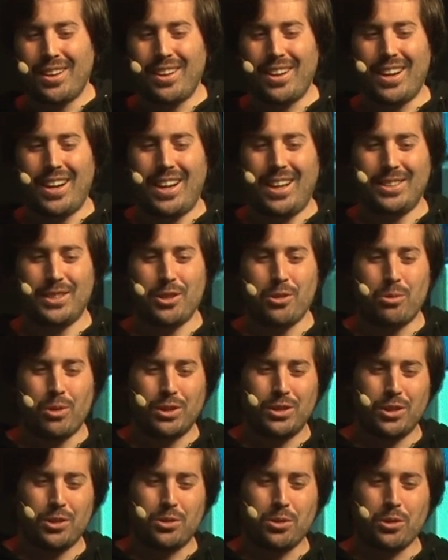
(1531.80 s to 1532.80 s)
and you
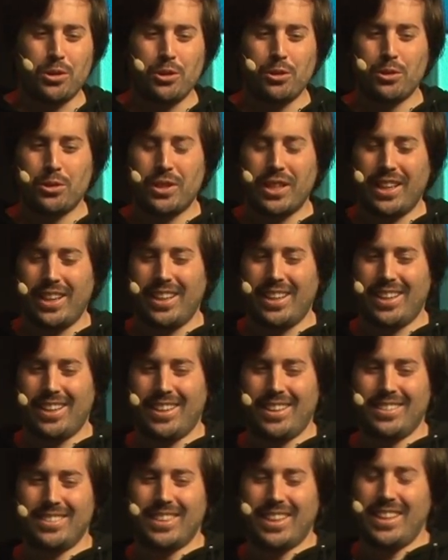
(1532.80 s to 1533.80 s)
wanted to use
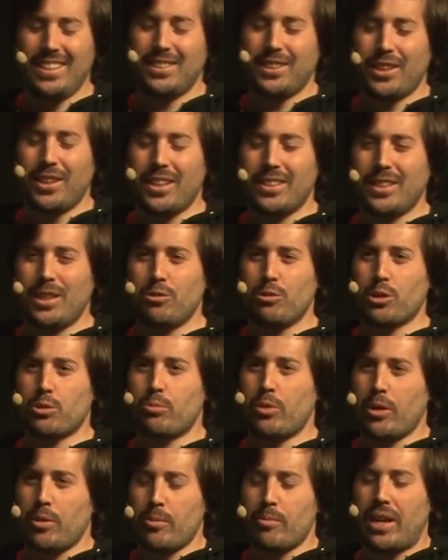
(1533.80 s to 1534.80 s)
the internet, it was
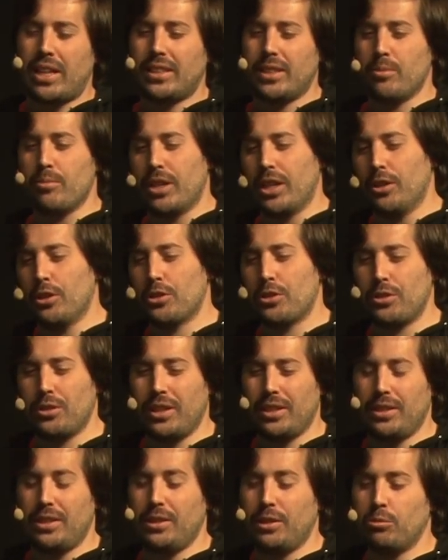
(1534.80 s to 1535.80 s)
problematic because
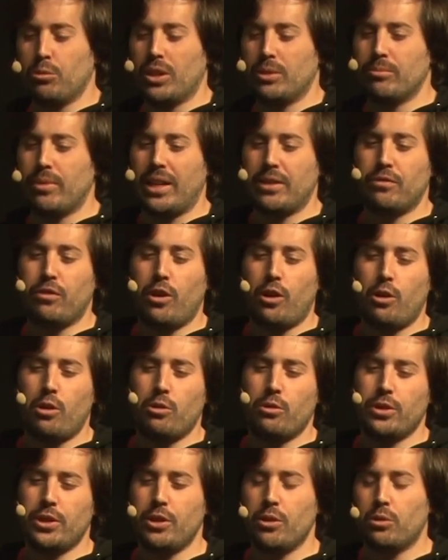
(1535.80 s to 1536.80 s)
it went by
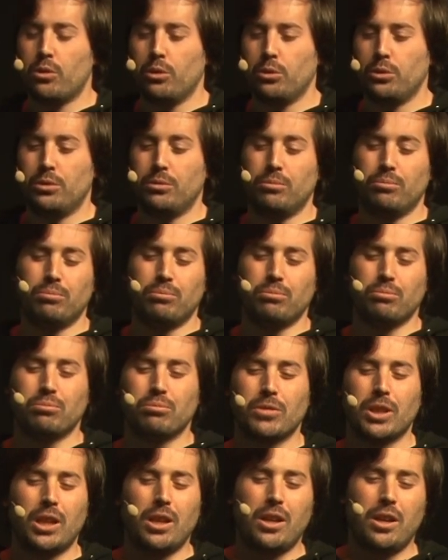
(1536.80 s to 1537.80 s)
phone. You could
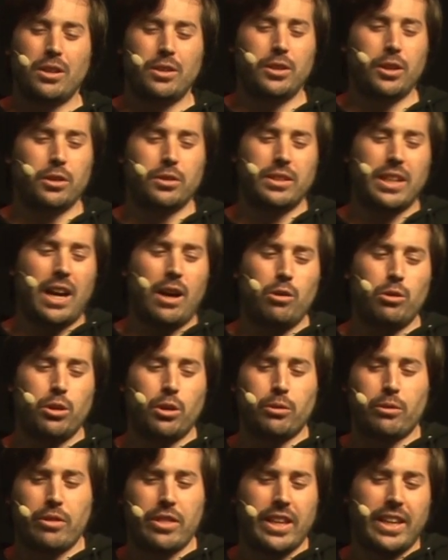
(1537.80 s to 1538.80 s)
not
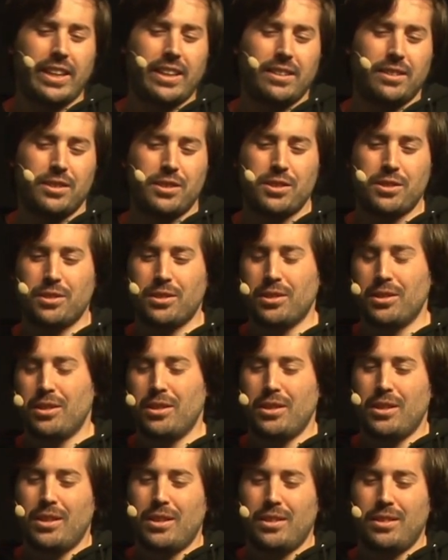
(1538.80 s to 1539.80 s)
download things
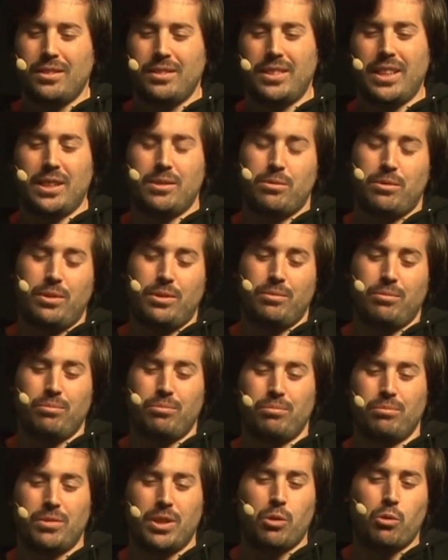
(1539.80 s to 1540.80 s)

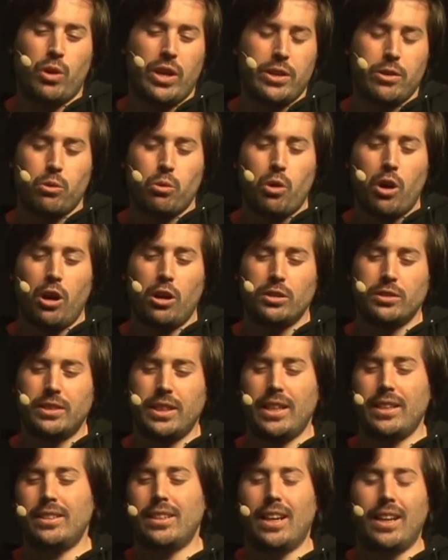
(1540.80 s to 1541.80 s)
the way you
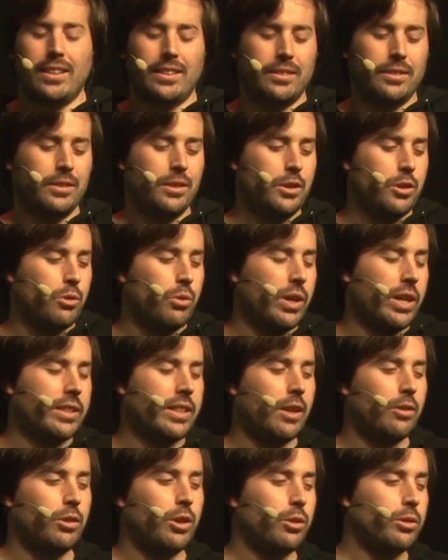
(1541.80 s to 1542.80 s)
wanted, and you were
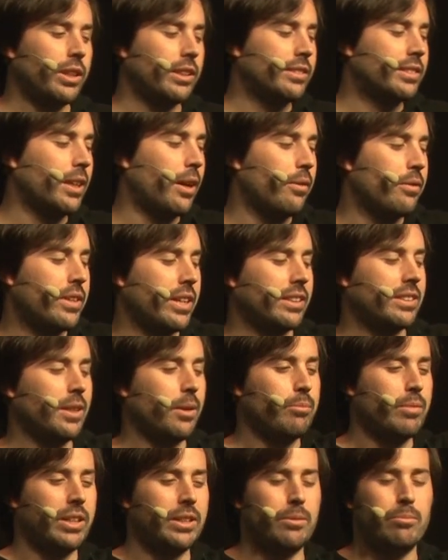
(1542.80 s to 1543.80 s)
downloading something,
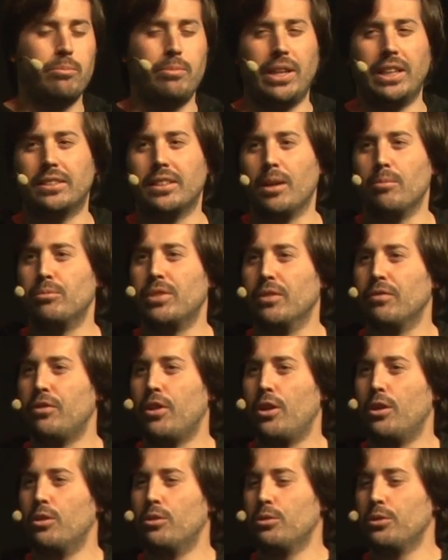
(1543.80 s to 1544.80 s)
somebody picked up the
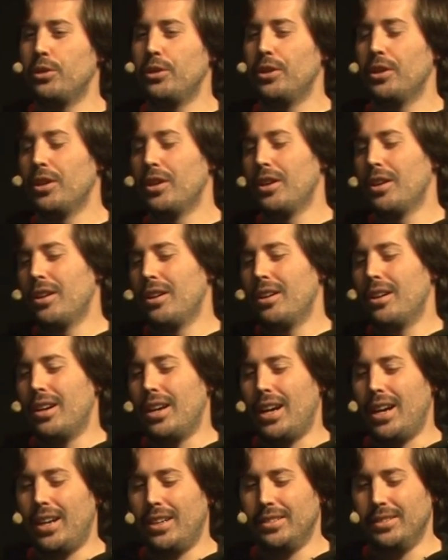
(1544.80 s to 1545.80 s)
phone,
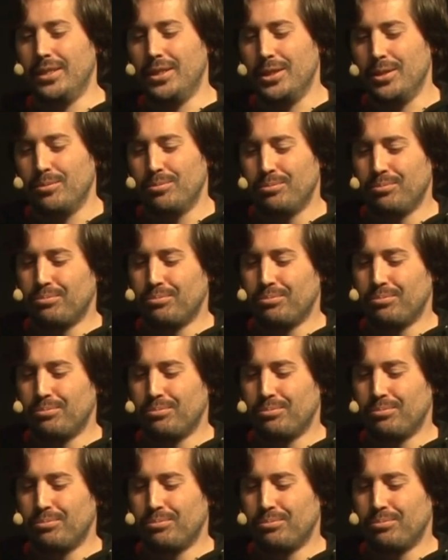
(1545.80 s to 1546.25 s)
and